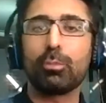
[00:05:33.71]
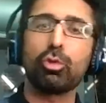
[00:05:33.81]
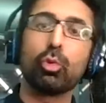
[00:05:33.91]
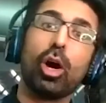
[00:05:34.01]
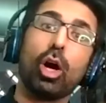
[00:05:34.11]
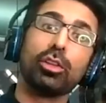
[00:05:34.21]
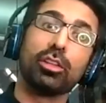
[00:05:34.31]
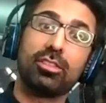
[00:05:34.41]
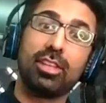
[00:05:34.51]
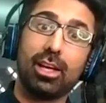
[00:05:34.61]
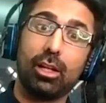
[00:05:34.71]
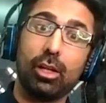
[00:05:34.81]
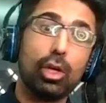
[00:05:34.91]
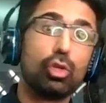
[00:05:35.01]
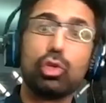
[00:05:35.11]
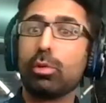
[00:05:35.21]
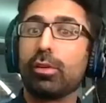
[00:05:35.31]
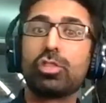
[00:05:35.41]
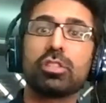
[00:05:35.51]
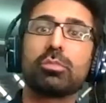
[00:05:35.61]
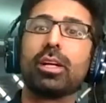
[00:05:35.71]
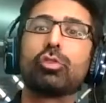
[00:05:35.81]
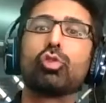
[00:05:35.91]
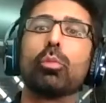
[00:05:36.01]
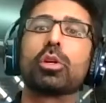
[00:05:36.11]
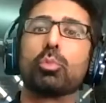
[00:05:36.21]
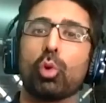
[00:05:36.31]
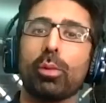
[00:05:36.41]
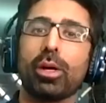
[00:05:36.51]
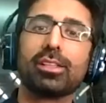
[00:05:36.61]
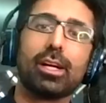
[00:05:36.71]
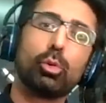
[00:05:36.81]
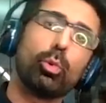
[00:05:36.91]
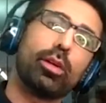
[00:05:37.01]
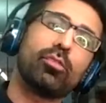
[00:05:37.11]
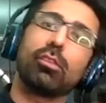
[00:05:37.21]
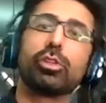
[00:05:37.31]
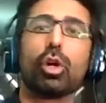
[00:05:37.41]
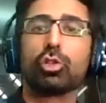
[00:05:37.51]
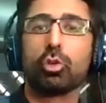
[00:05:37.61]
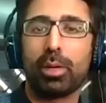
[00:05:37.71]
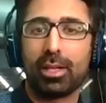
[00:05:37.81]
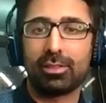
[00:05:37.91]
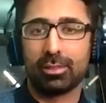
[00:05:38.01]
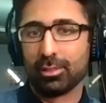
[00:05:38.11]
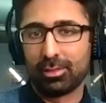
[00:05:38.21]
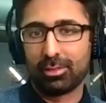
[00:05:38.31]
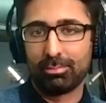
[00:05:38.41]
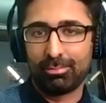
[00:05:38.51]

So on the sale, you would have just made so much more money that it would have covered all your past sins,